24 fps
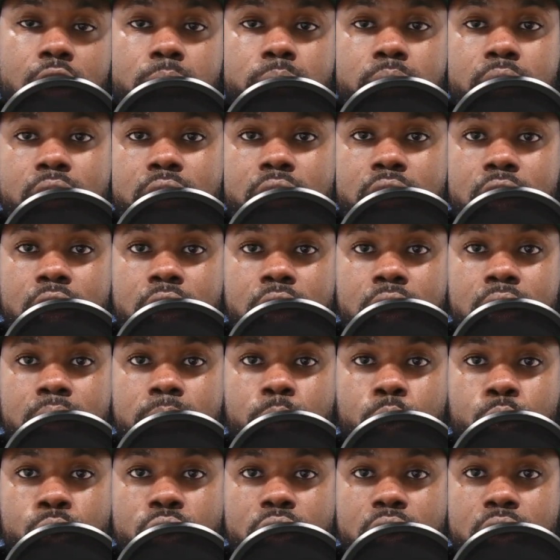of the city.
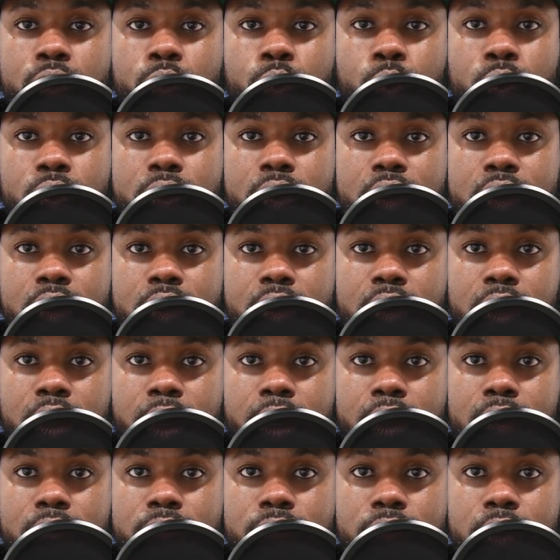Mostly north is a
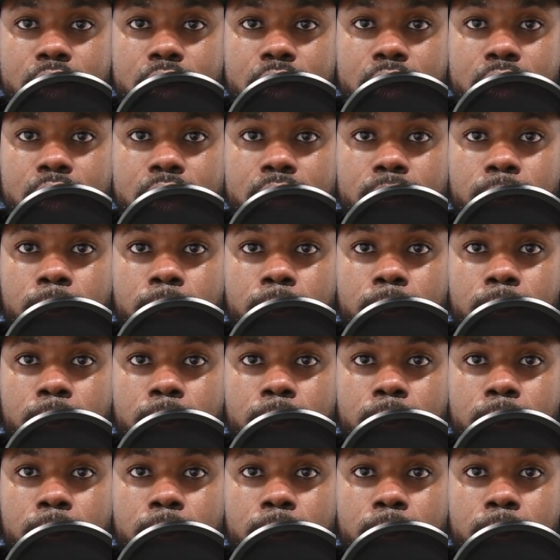lot of